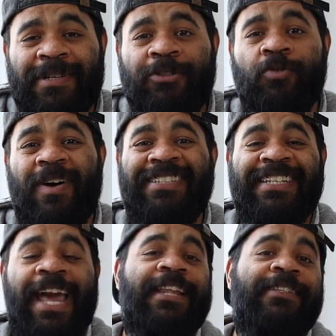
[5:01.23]
I do want to
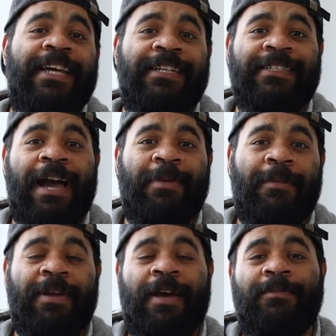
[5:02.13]
scan in the daytime, and
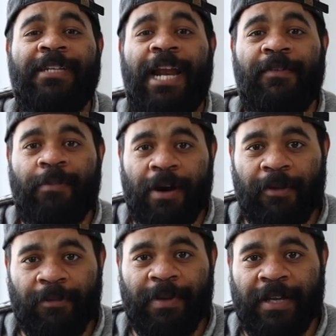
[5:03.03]
that becomes kind of a
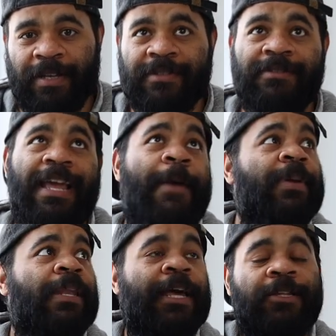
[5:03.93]
problem because
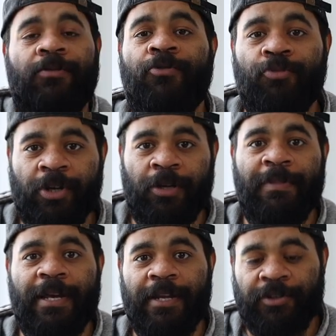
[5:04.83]
ambient light in the room
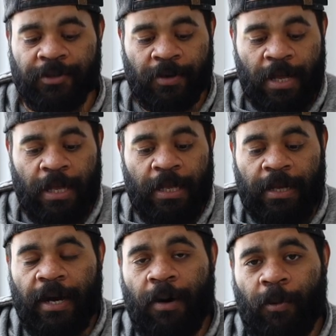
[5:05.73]
could be an issue.
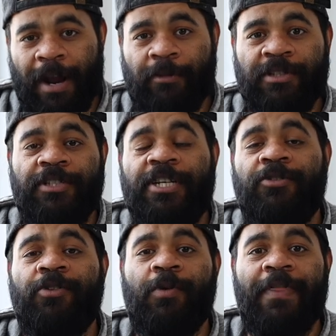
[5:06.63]
What I would
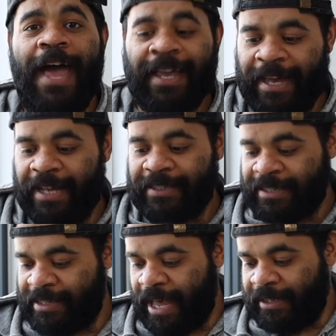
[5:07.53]
suggest you do in that case
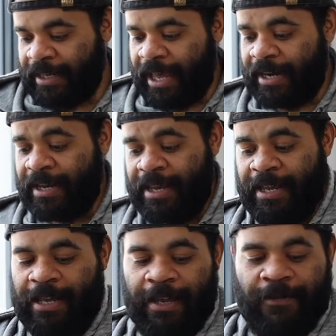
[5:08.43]
is that, again,
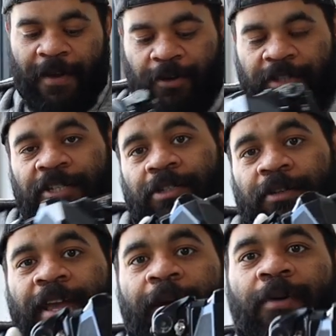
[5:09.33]
if you have your
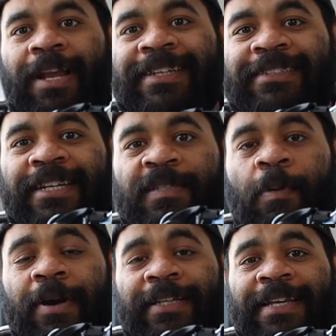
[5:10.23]
digital camera like this
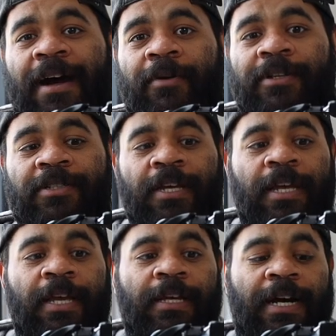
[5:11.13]
pointing downwards,
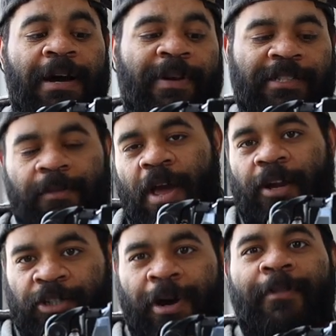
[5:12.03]
and it's going to be
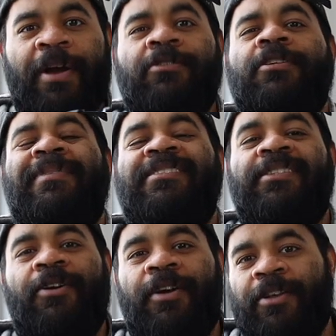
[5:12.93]
on a tripod, it's going to be
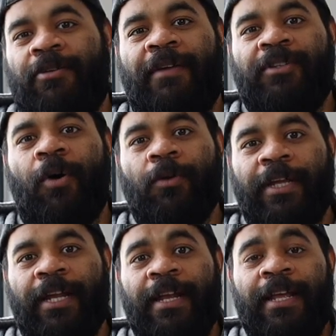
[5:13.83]
sturdy, you don't have to
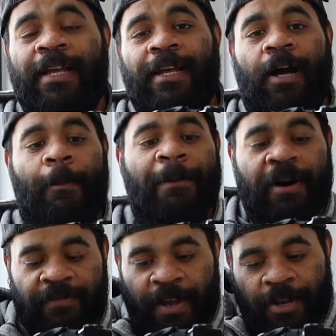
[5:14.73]
hold it.
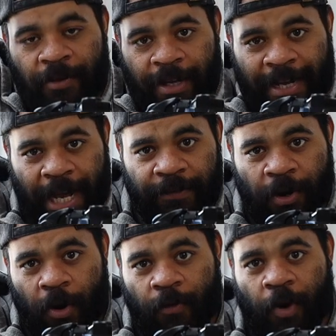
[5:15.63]
Above it, you can kind of
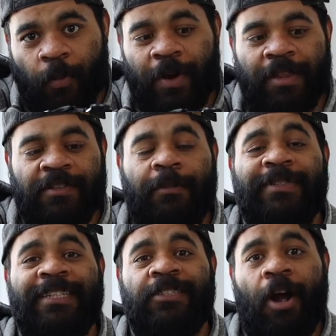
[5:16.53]
go over it with
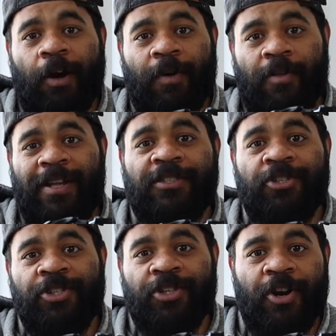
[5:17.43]
something dark, whether that's
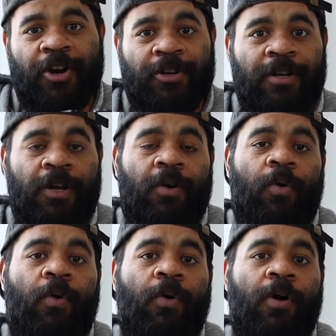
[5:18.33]
a shirt
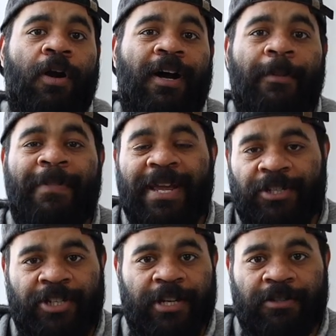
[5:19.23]
or a
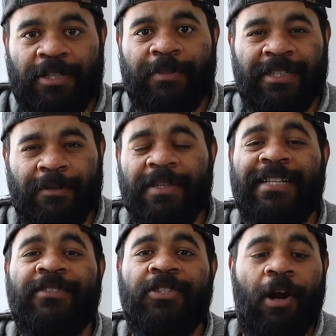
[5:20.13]
bed sheet or something
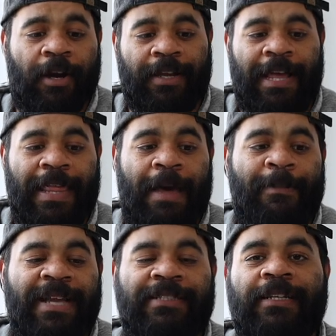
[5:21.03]
that's dark, and
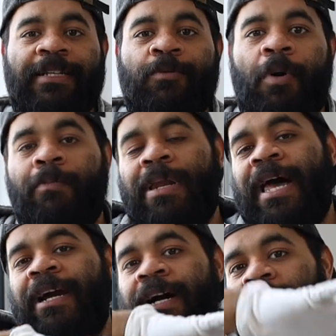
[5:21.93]
that basically will
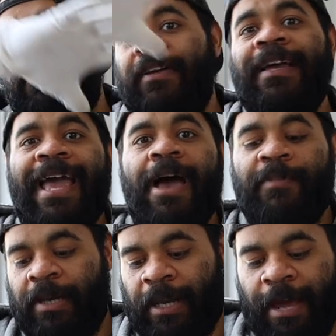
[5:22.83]
block off
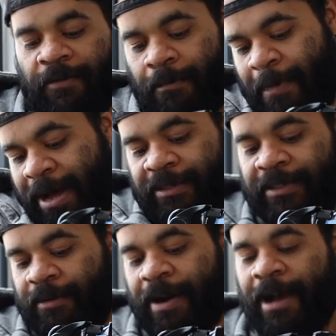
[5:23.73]
ambient light from
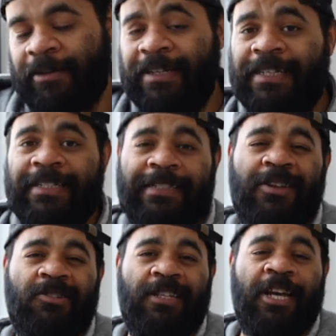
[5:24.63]
bouncing around. That
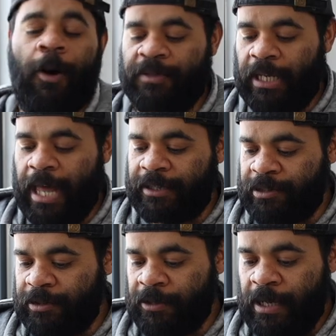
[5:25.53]
usually helps a lot
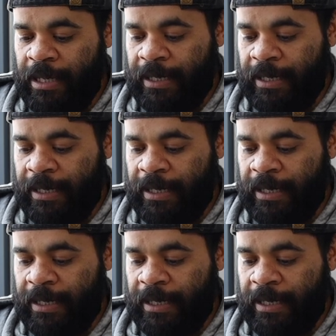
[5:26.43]
too.